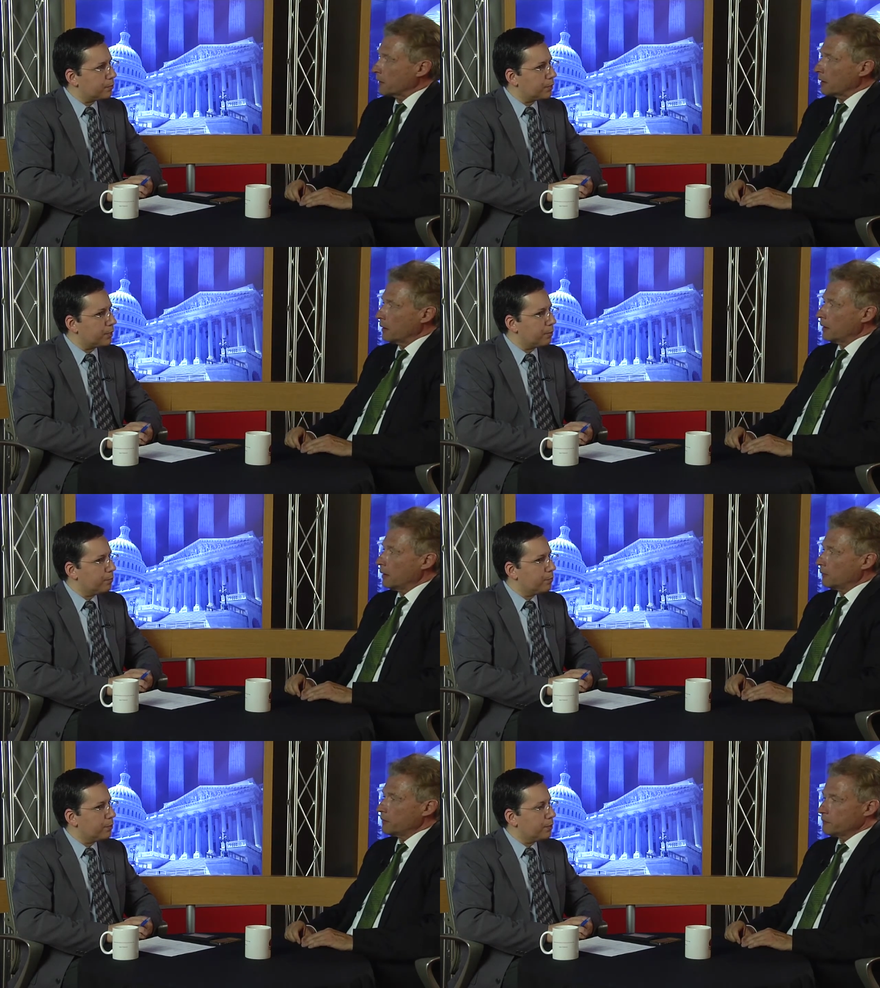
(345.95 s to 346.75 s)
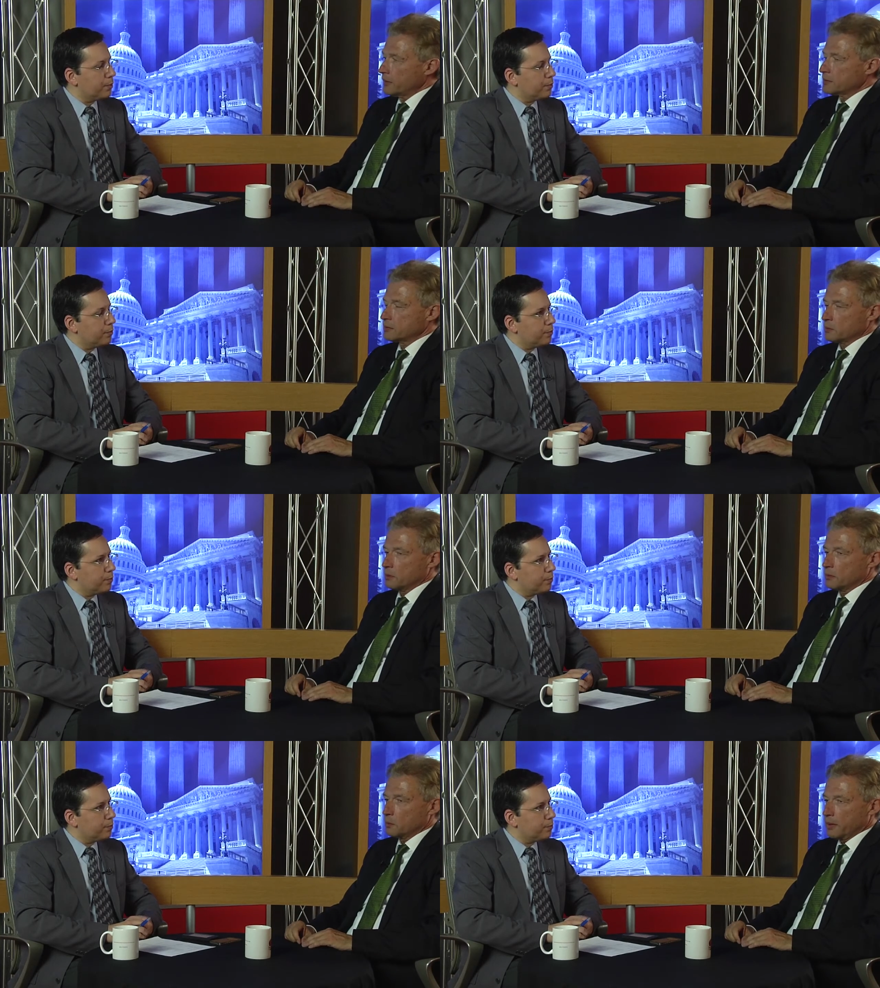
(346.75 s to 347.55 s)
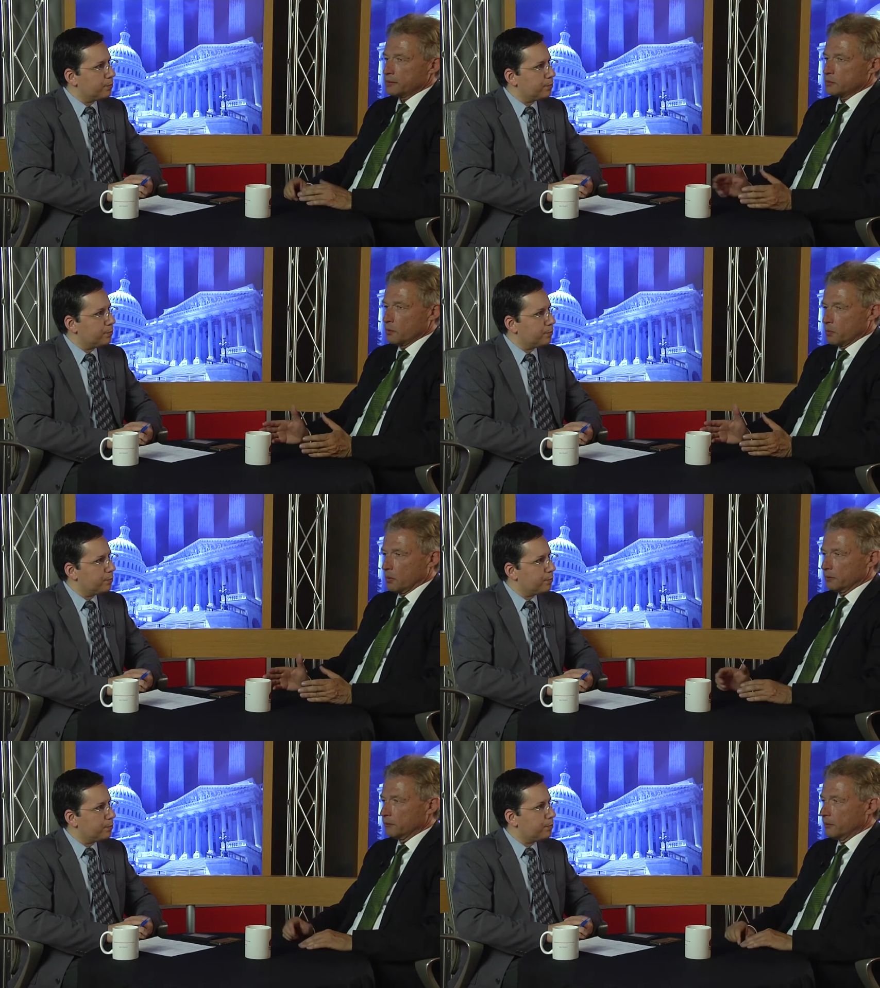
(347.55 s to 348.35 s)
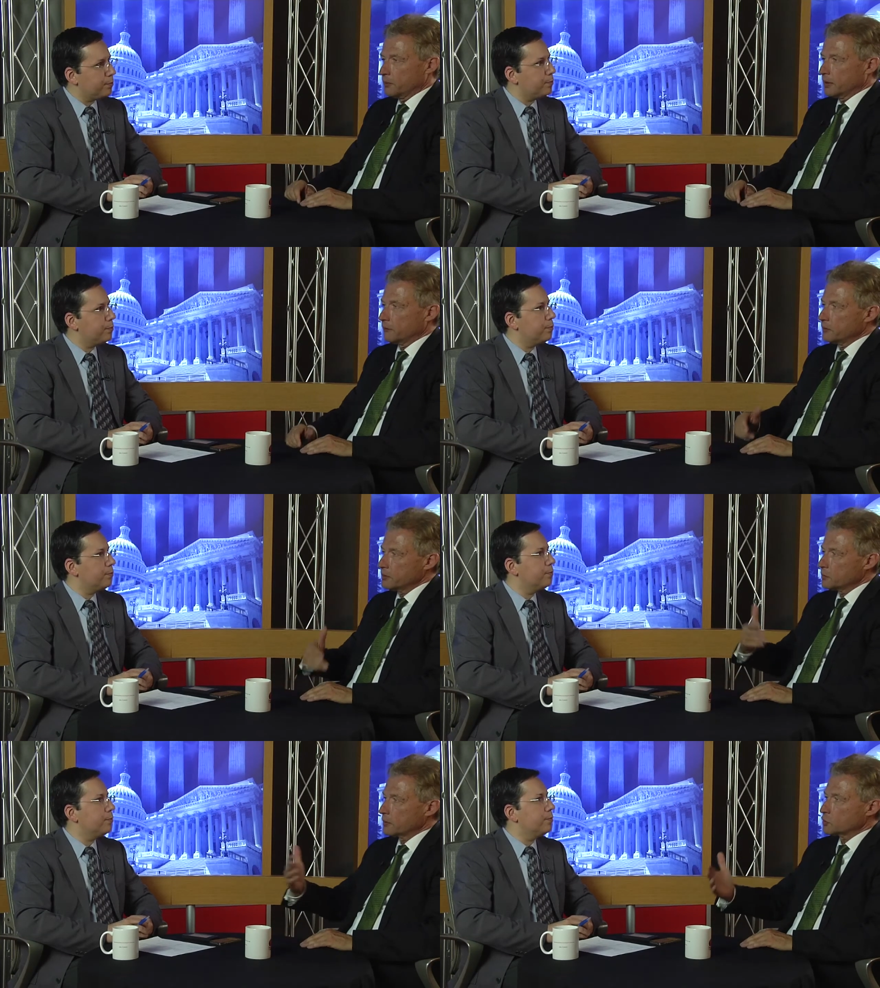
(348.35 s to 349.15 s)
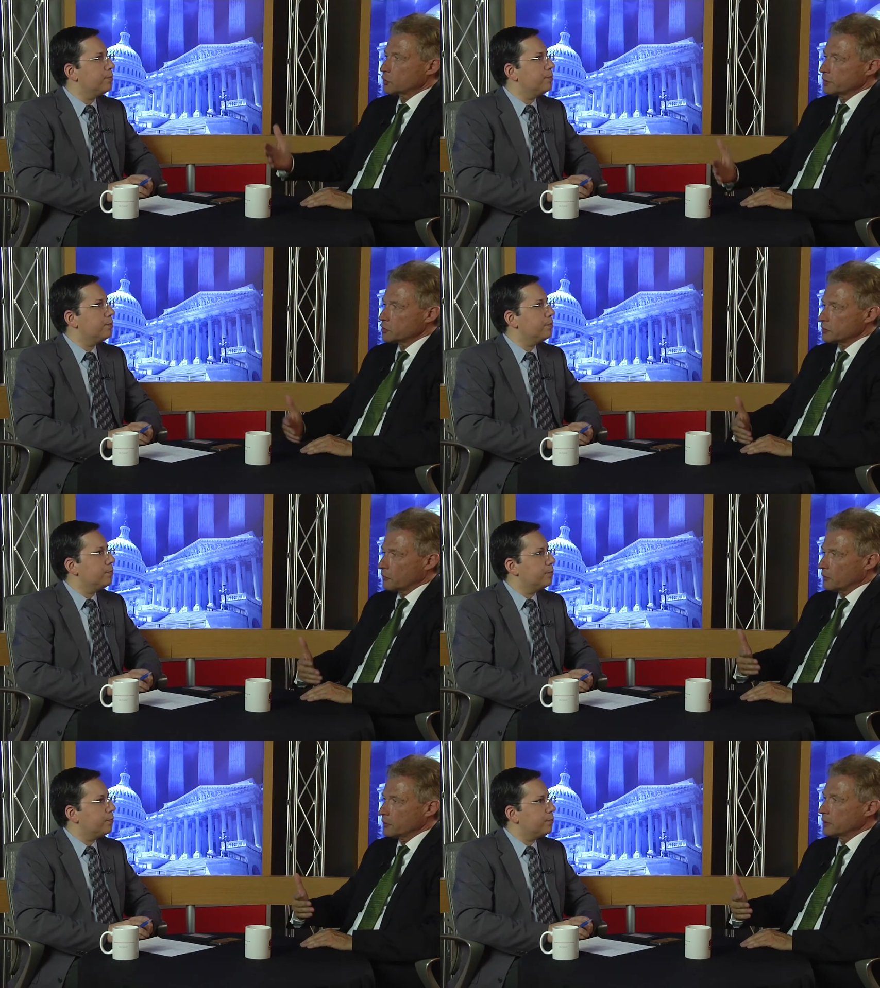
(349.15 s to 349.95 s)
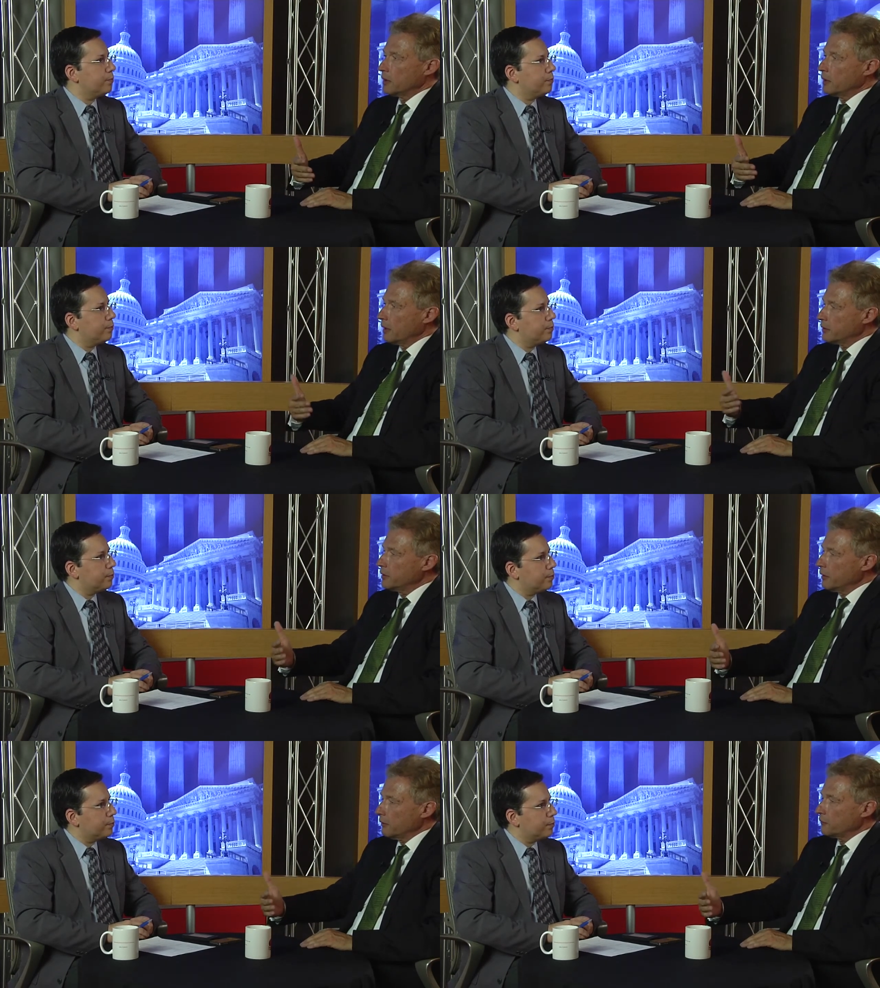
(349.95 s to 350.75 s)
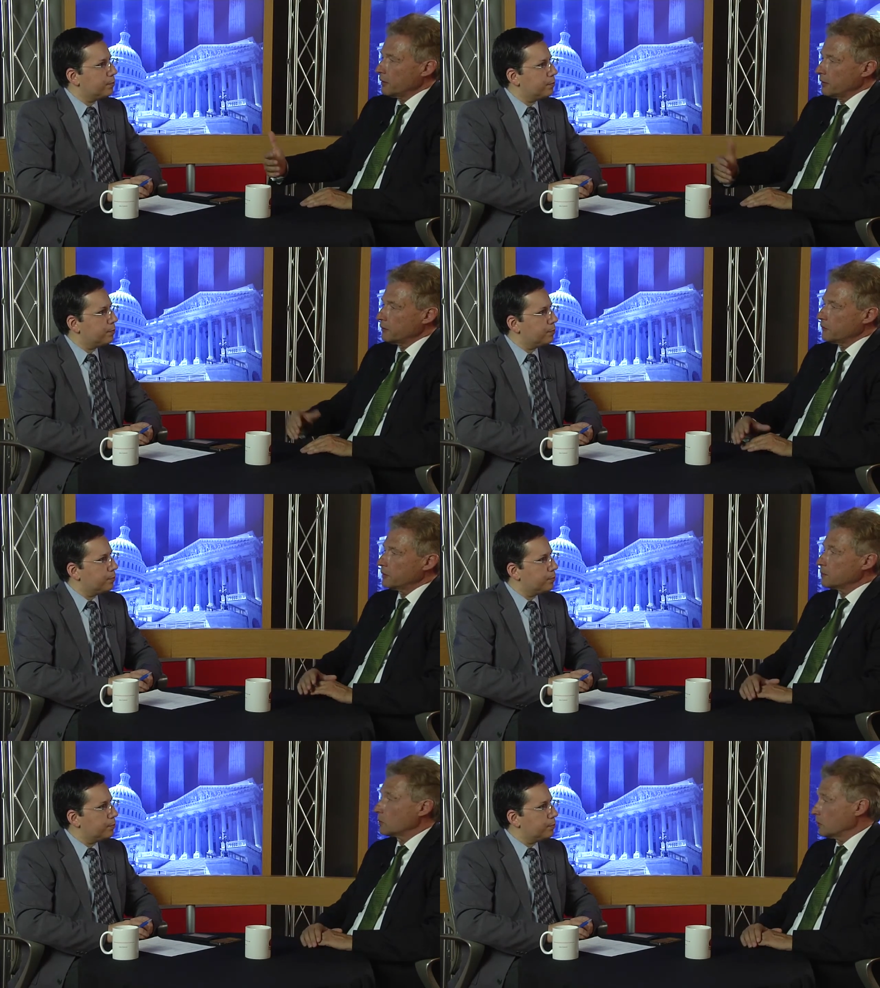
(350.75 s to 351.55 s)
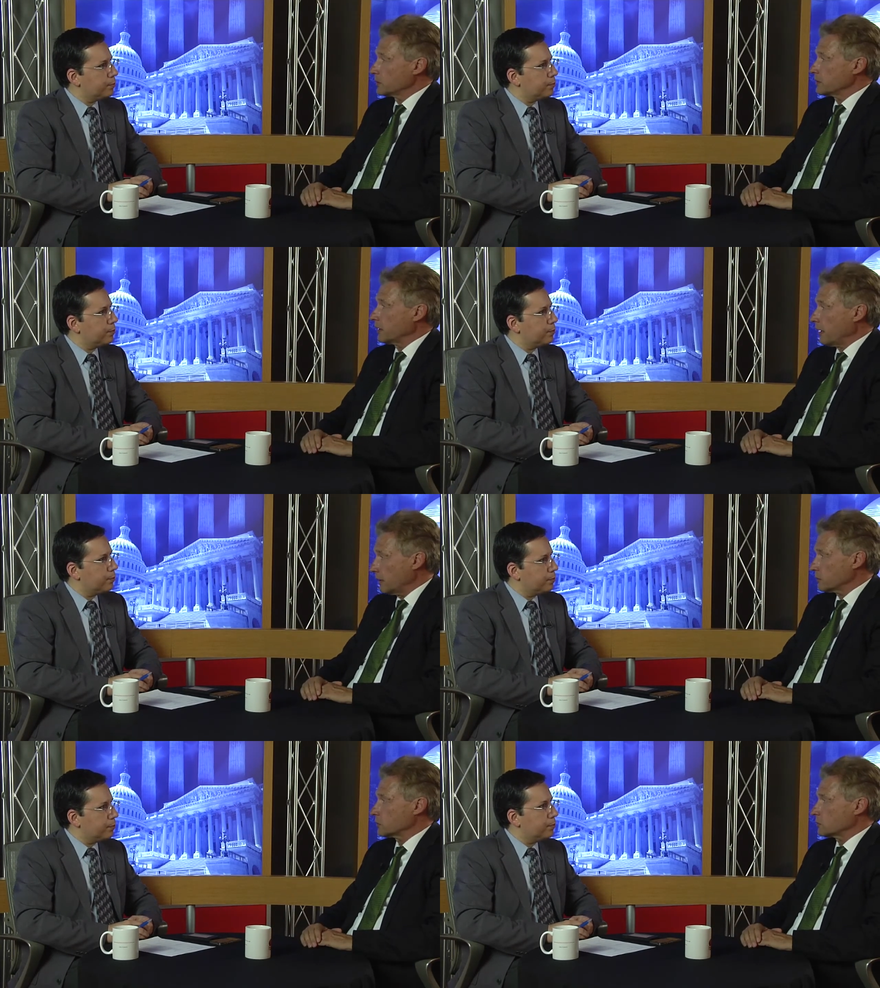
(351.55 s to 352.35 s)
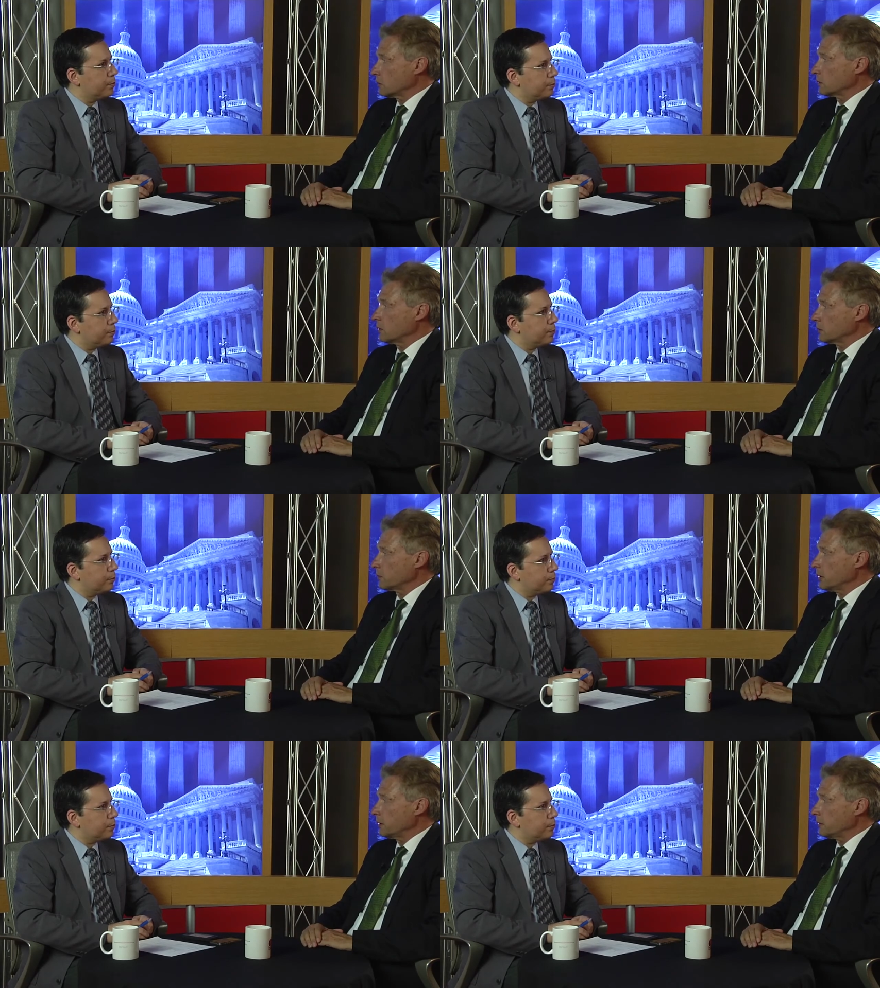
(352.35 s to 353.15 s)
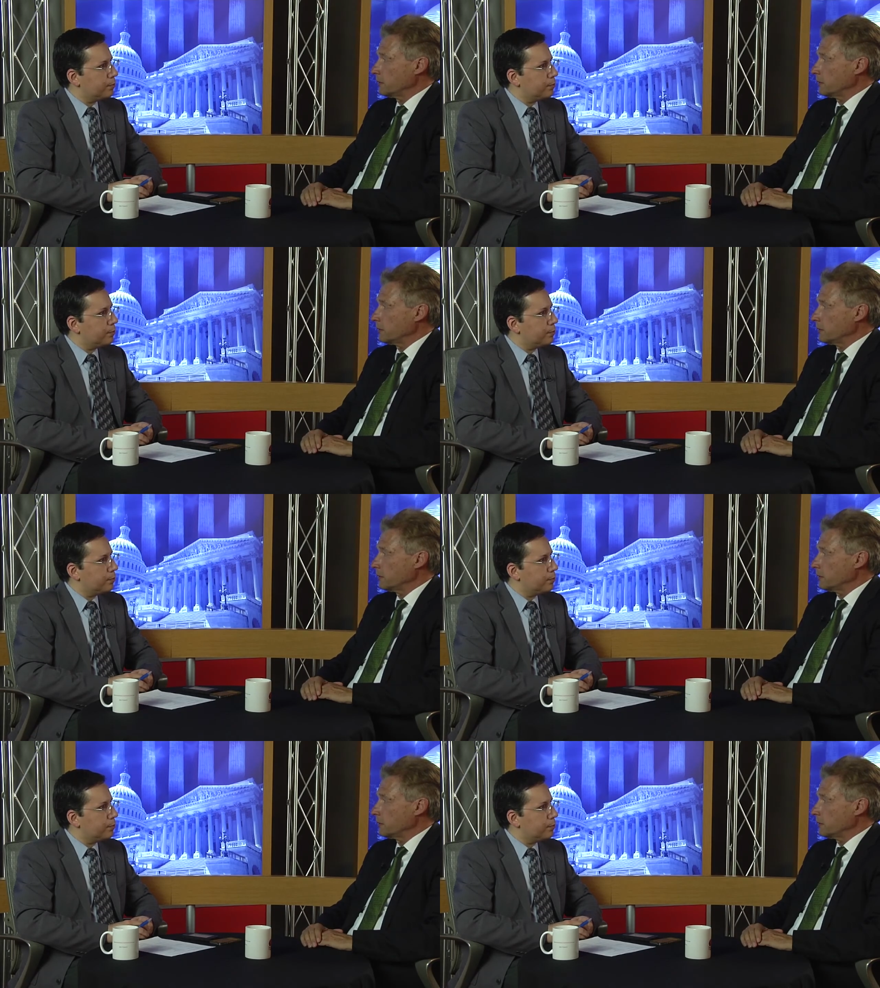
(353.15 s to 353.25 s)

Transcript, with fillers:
Speaker 1: Right. And th that's uh, why it's so important that we get these negotiations forward. And here I find that diplomacy has a strong role to play.